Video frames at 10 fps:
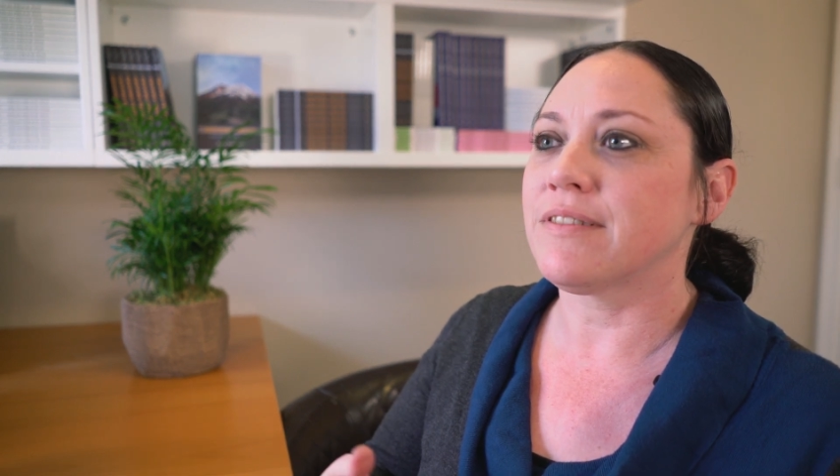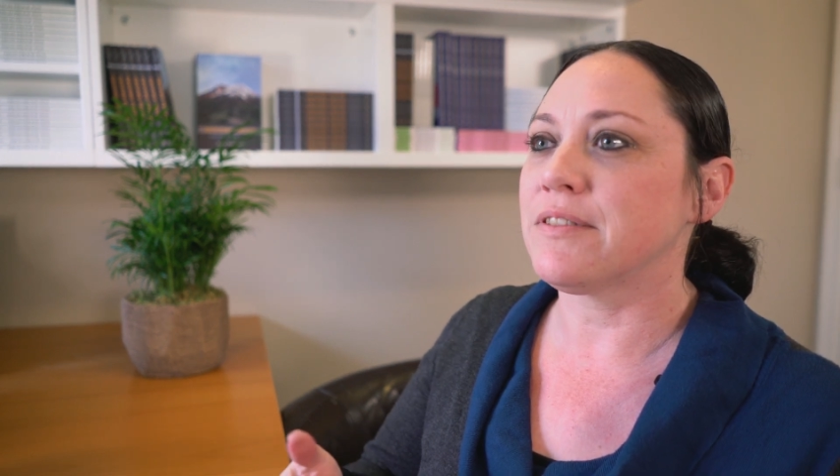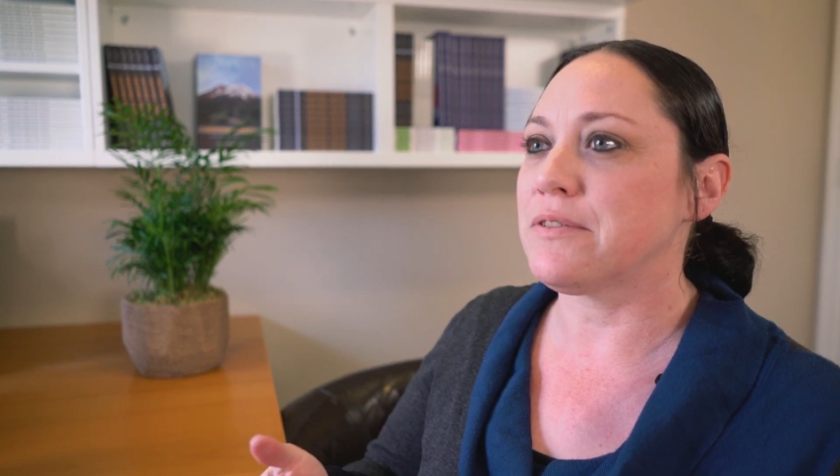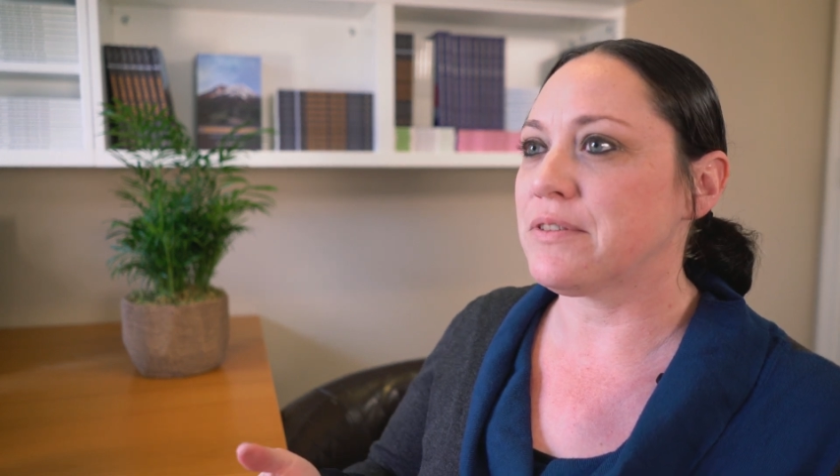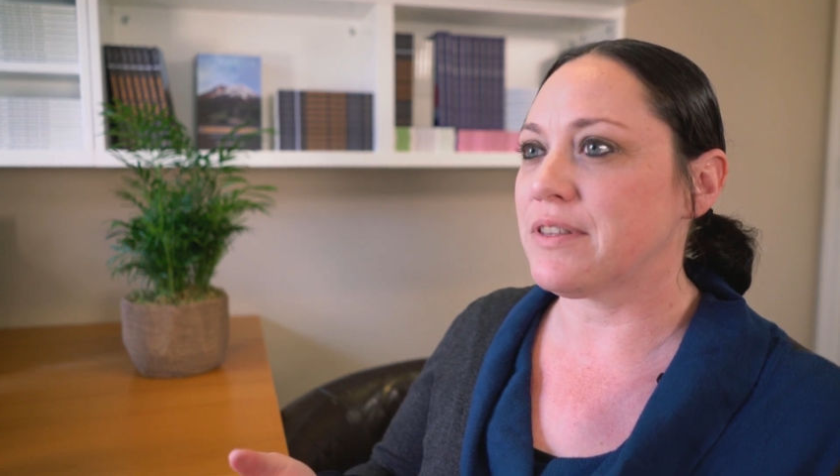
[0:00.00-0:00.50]

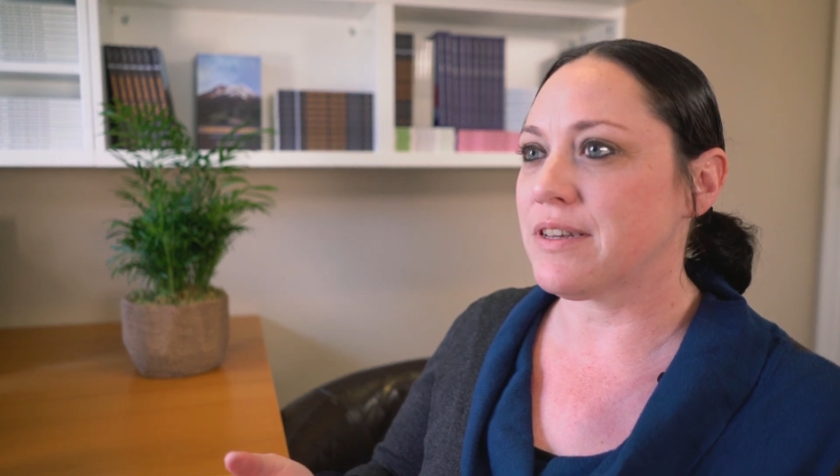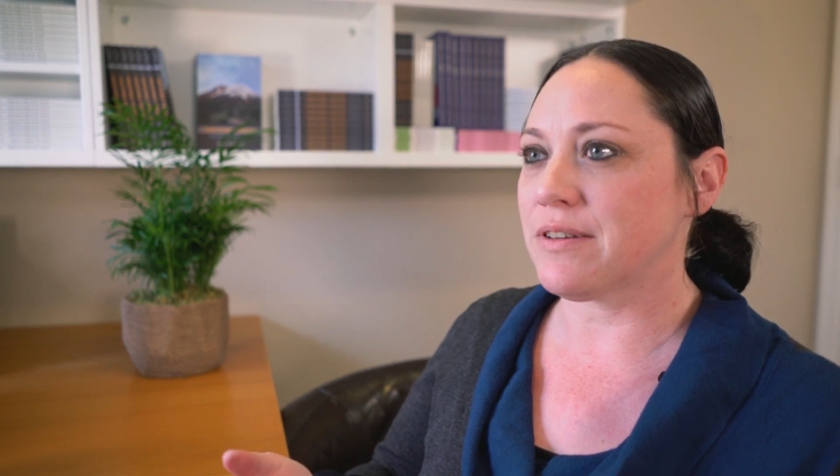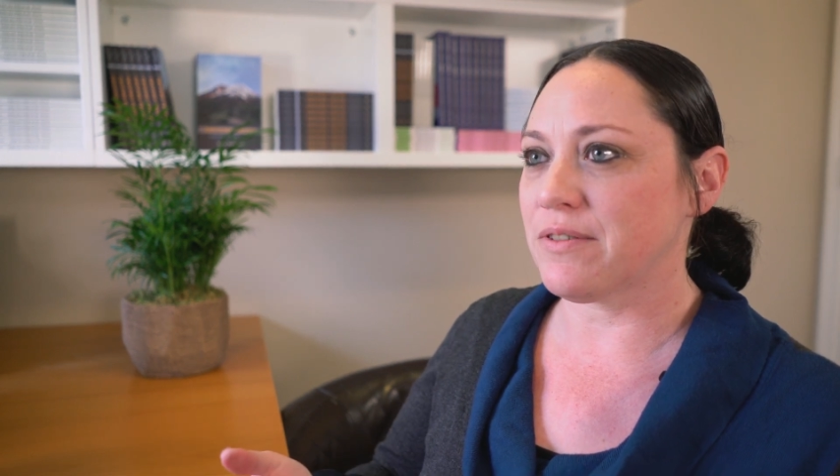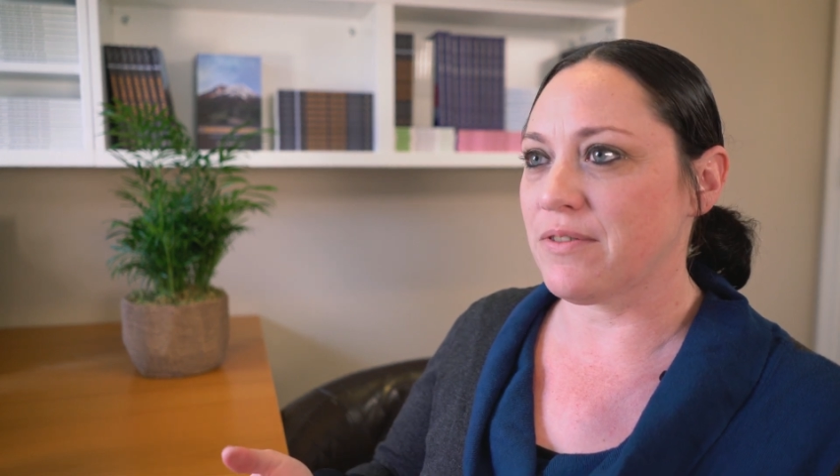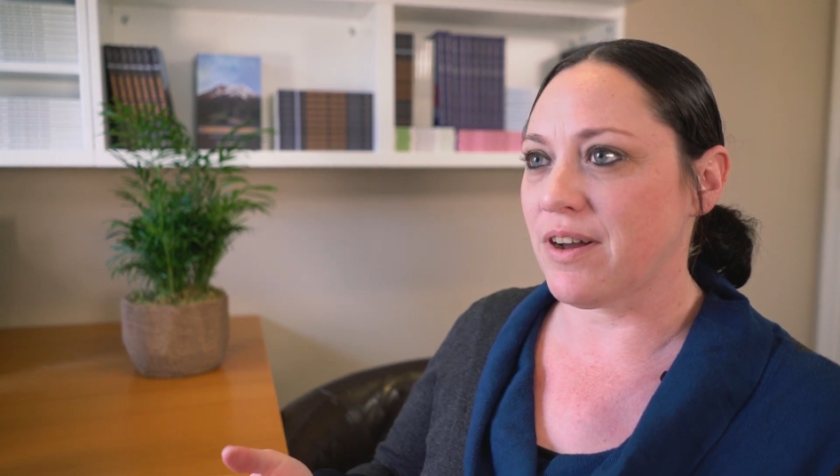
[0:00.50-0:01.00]

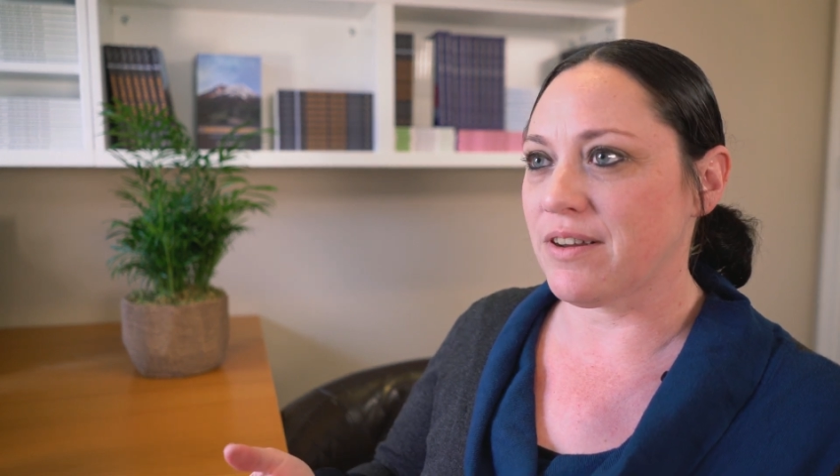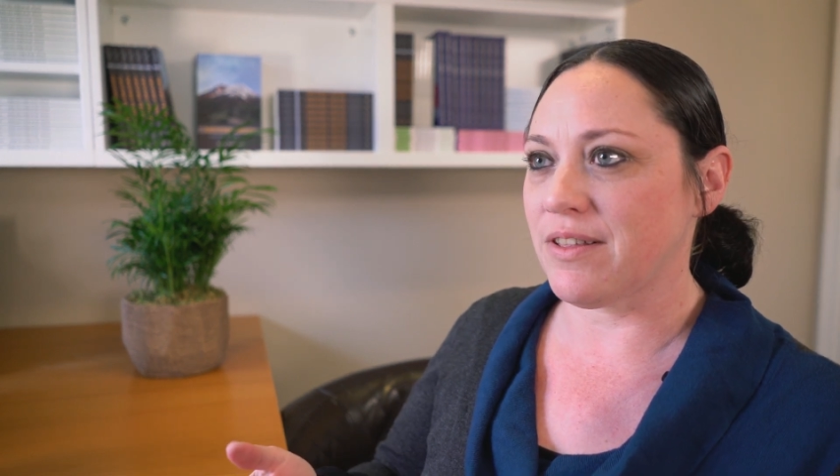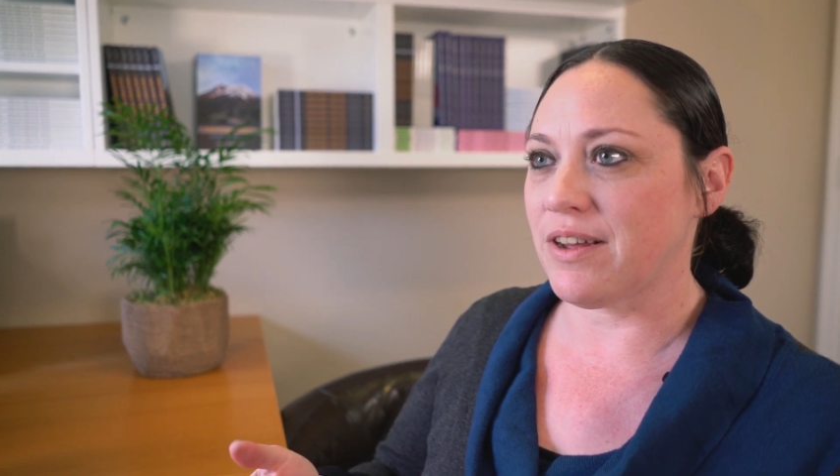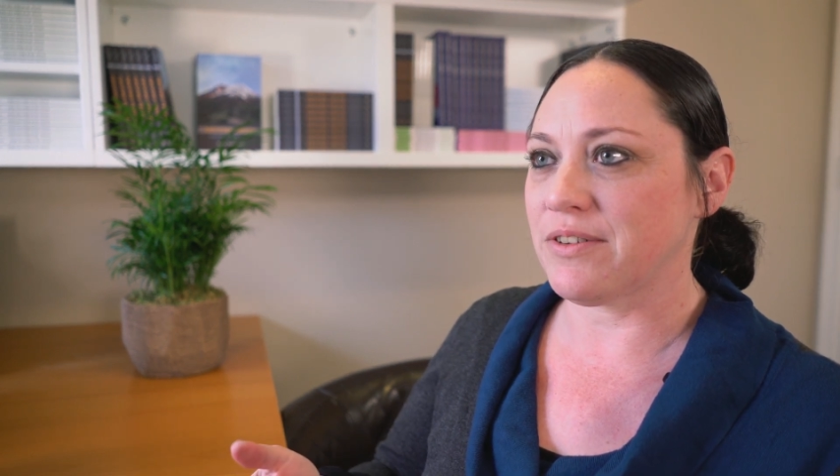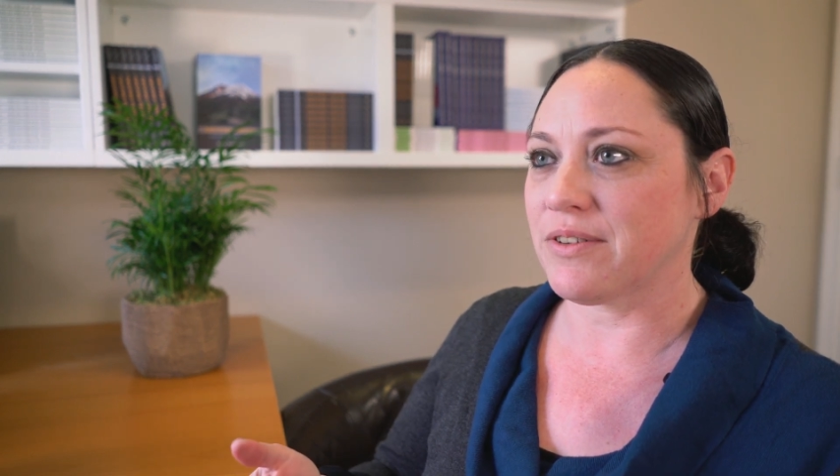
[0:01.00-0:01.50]
loosely
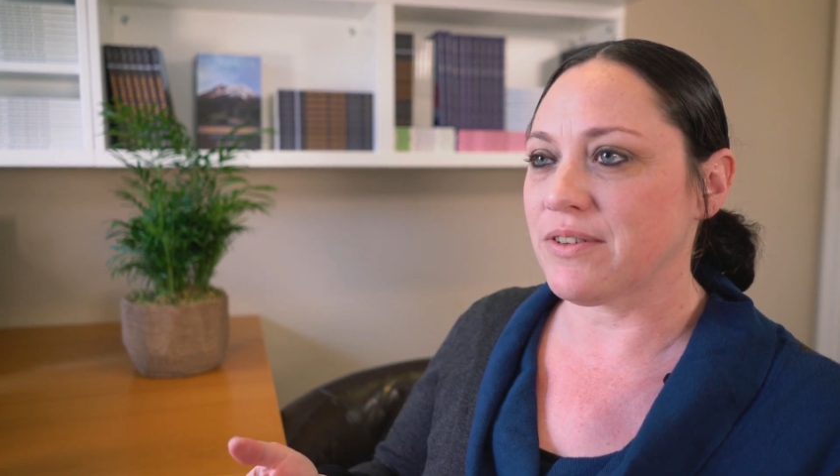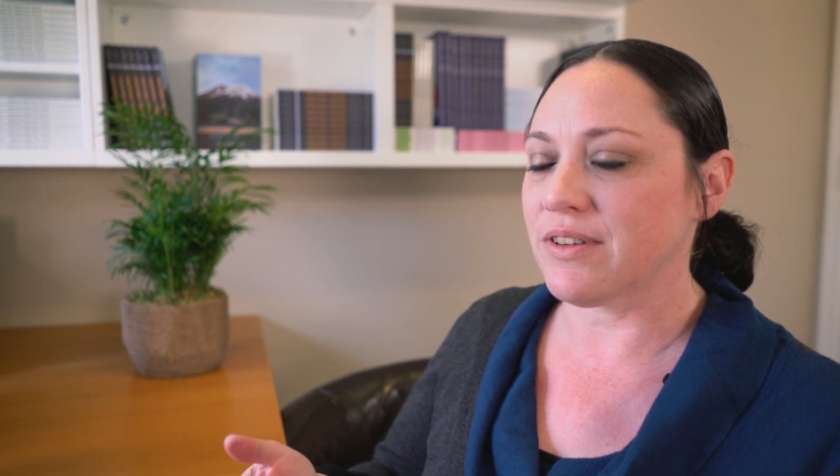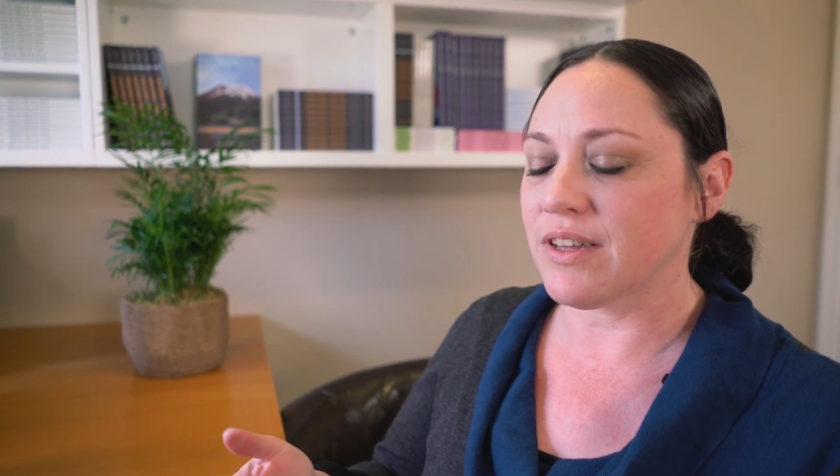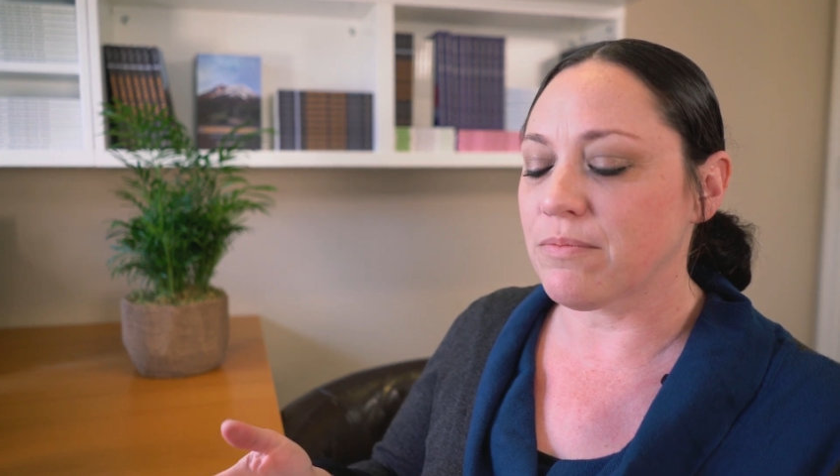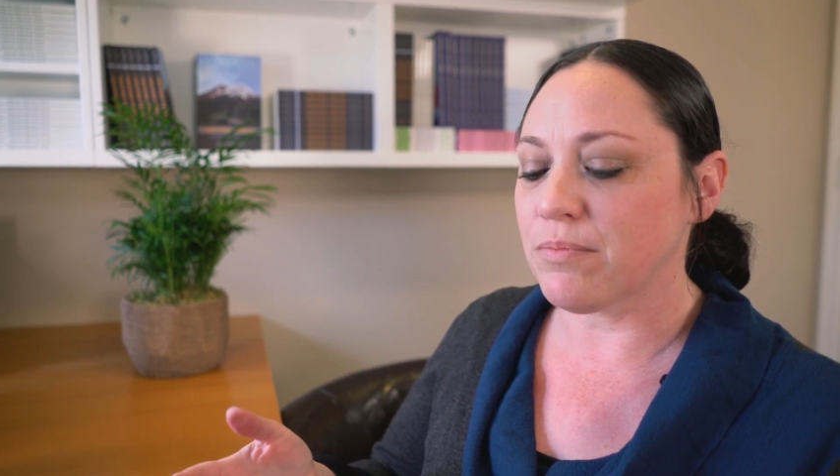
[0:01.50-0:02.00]
chronological,